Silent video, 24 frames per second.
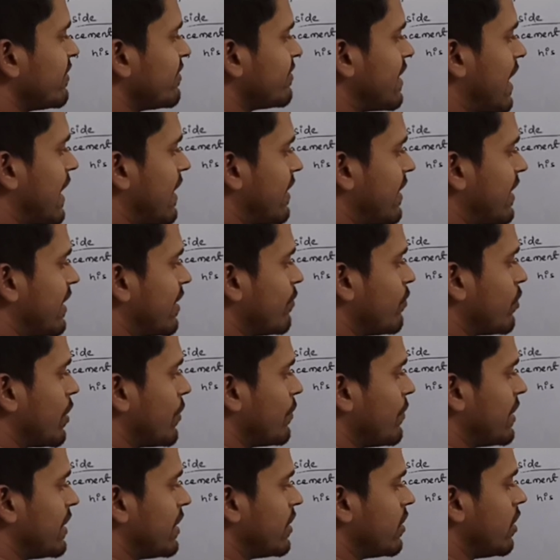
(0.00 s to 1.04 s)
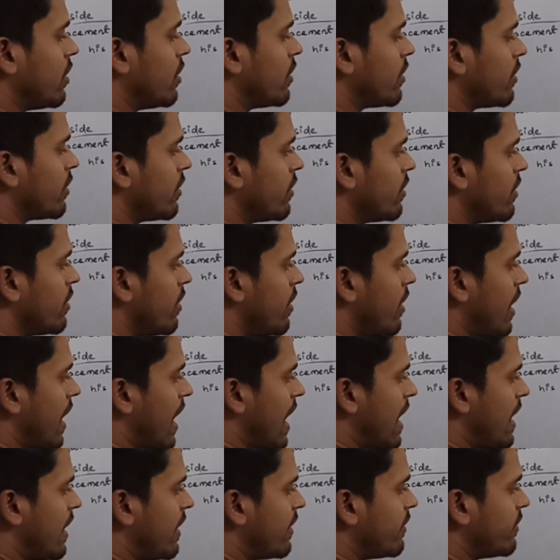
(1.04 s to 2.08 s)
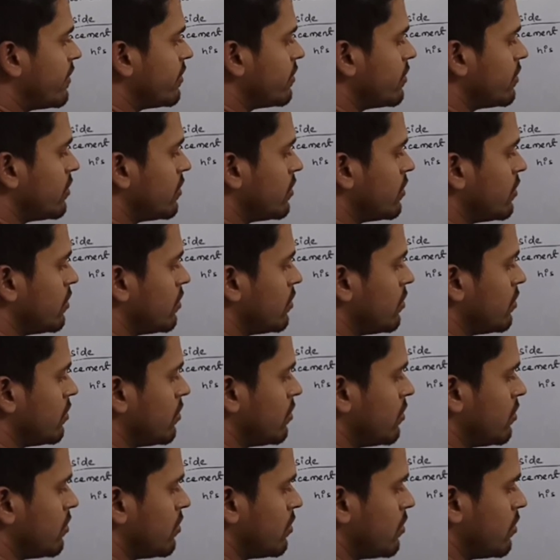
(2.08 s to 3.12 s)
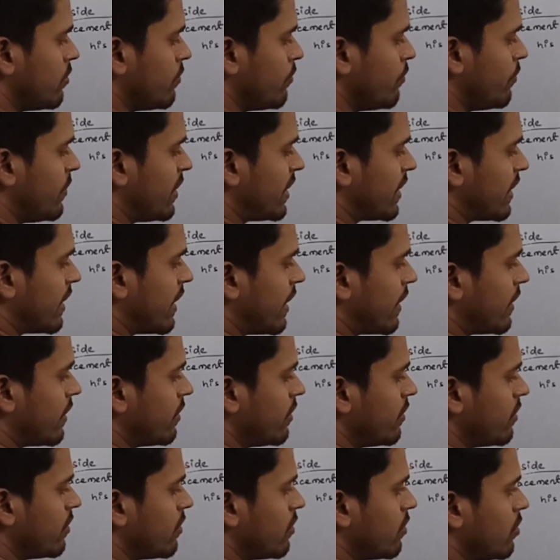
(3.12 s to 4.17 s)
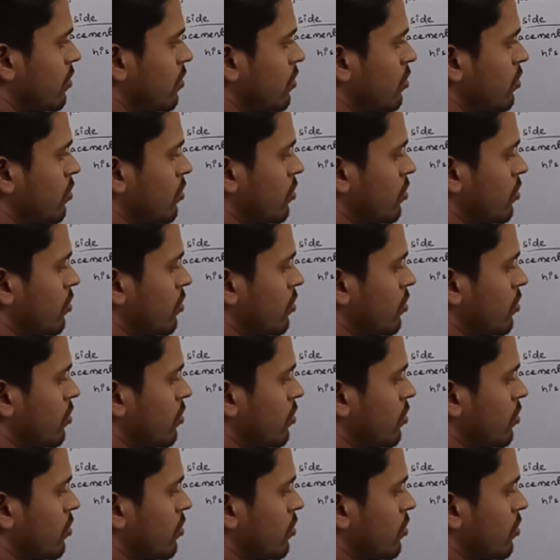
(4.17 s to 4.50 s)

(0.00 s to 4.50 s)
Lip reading: is starting from here and making